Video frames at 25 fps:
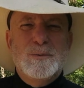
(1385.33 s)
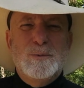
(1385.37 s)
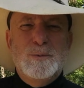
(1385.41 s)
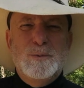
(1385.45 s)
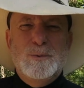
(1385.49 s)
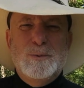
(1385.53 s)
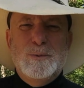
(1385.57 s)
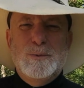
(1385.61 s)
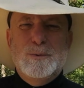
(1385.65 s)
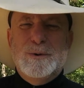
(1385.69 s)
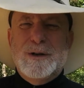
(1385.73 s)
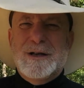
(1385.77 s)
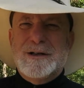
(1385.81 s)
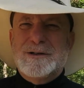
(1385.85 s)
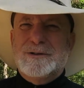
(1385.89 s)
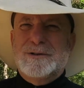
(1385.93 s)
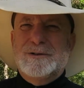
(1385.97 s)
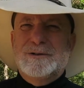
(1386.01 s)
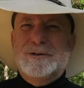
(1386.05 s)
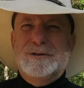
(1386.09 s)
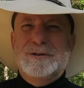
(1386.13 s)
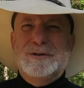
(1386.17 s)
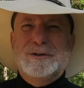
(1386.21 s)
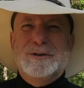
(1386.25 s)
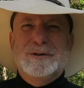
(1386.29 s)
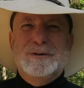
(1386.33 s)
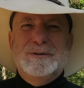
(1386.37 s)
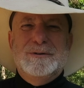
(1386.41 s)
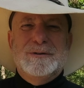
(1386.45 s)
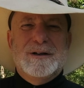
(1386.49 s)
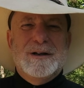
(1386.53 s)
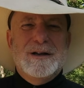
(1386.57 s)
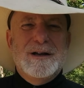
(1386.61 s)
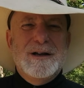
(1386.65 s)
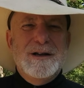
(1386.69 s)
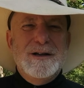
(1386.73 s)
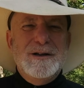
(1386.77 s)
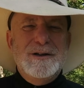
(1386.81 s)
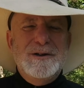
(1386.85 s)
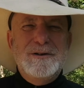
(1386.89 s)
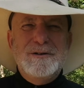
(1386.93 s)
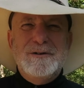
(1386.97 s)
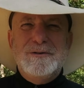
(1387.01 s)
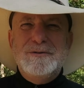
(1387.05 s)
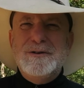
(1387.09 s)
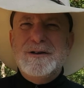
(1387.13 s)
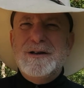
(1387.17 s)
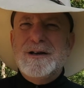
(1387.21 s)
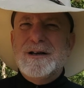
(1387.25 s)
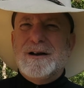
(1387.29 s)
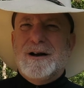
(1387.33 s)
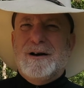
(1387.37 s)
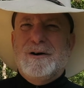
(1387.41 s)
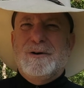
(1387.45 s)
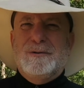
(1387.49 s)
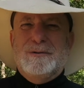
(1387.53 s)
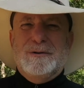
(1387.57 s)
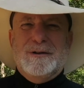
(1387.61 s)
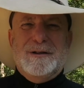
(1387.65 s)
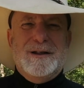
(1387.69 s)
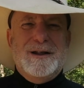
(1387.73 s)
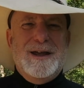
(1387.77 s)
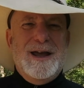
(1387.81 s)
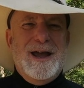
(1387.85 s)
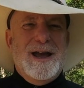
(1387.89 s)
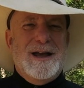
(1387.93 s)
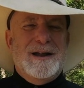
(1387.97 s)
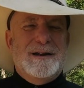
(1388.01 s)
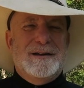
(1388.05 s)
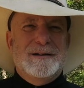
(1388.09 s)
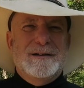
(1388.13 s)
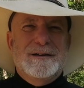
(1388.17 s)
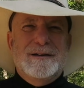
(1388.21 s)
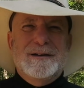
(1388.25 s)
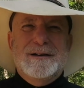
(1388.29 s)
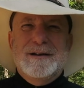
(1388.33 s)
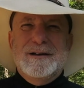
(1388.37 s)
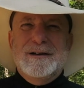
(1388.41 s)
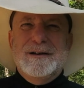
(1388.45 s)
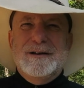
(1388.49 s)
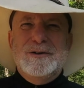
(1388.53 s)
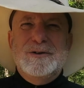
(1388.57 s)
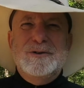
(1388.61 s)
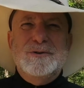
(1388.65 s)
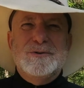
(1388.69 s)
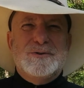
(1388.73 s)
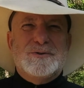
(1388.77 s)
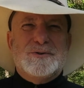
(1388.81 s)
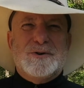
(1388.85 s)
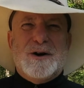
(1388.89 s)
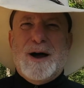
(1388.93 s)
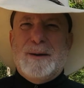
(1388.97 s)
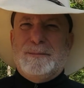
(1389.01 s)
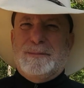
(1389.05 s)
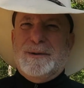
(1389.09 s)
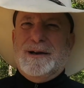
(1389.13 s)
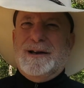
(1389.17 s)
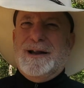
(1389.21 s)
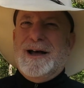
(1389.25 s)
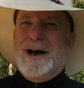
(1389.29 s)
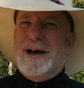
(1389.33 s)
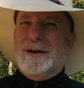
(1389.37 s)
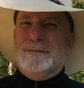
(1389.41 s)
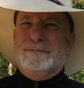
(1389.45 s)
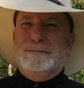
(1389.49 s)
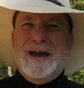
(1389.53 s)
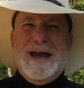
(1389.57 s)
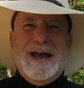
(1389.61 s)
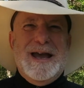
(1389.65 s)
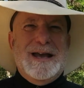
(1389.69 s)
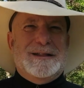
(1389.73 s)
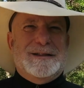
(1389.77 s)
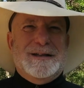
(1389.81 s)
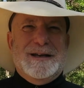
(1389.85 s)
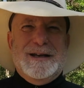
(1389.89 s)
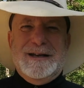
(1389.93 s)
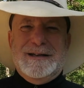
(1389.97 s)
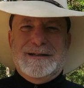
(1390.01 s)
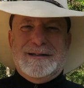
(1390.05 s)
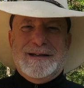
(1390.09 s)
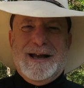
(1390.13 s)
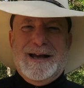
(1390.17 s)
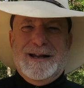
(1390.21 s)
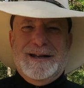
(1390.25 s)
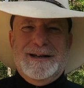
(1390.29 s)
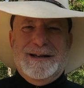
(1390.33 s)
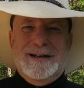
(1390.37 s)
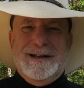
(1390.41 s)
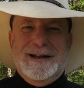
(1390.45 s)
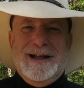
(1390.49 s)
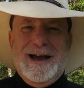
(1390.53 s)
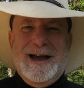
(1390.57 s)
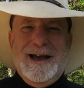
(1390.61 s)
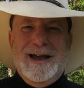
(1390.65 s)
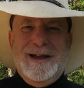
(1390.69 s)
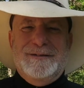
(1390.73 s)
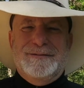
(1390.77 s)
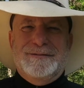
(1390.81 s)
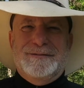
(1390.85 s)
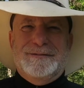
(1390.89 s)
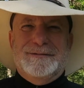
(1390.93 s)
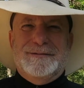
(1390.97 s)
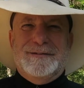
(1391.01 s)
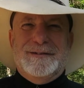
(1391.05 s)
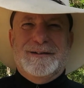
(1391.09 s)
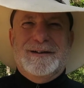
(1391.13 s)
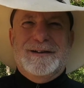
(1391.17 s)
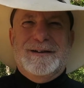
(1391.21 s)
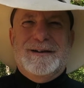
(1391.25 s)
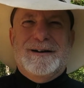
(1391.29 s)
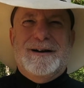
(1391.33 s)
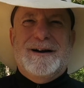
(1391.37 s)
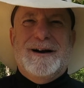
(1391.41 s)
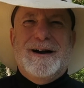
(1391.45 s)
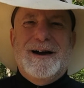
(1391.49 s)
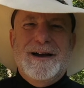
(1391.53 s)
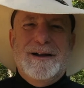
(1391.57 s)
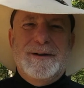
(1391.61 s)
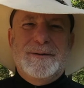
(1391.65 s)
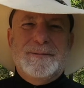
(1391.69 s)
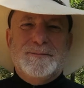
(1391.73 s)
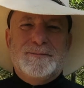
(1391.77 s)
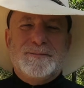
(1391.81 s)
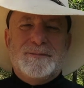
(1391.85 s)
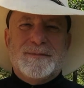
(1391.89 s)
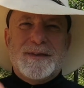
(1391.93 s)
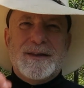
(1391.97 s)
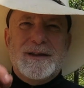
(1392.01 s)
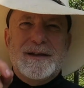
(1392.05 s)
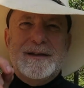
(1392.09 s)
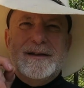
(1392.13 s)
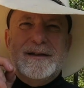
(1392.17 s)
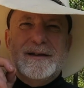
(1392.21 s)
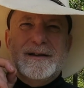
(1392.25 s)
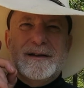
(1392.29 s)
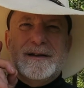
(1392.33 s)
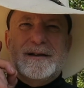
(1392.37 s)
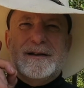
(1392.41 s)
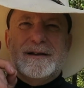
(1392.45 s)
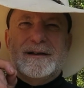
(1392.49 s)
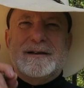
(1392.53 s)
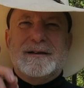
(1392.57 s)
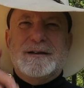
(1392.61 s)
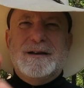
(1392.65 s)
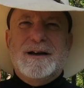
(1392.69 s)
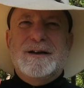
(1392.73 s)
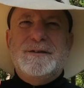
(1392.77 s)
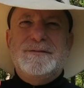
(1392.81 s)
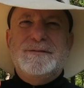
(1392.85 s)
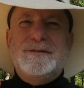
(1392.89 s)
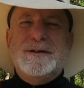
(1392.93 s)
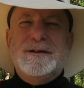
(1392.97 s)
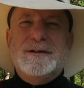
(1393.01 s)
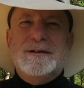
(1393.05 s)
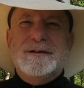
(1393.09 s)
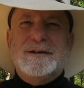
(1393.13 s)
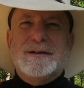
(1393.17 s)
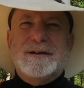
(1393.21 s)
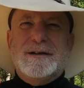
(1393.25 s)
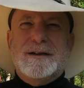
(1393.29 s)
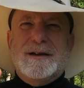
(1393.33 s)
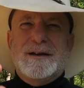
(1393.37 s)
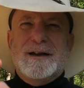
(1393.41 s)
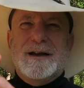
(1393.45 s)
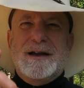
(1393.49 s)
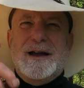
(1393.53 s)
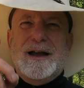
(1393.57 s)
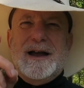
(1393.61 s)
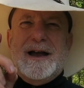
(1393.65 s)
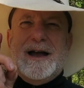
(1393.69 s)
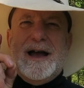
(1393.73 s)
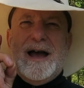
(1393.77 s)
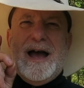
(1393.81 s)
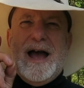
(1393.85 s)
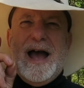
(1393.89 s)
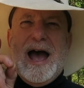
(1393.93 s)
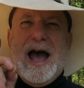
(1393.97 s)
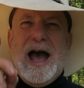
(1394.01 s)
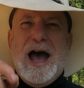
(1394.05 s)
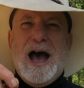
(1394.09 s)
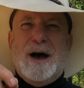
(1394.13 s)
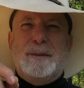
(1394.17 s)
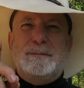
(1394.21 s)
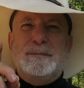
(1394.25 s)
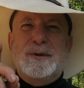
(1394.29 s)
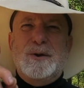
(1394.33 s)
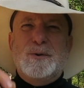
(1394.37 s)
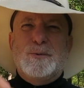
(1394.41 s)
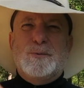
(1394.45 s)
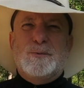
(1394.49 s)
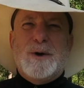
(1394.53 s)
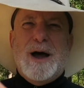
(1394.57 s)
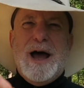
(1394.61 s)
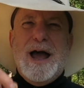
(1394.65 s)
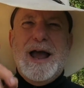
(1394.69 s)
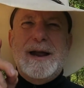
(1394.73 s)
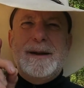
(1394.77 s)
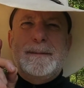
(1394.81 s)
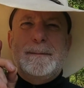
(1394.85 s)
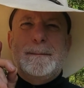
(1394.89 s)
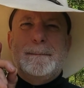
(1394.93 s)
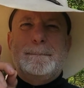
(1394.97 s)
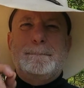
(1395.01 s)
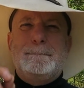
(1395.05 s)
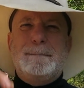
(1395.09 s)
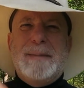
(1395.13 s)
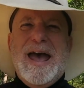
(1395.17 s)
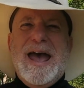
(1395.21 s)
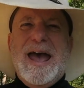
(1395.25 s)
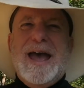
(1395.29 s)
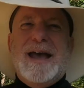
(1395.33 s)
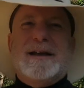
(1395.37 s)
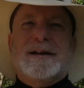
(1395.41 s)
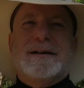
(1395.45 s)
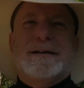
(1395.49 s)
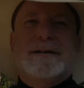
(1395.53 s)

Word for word: Ooh, that's good news. You know, you get a hold of that, you drop a lot of bad things out of your life. All right. Love you. I'll be right back.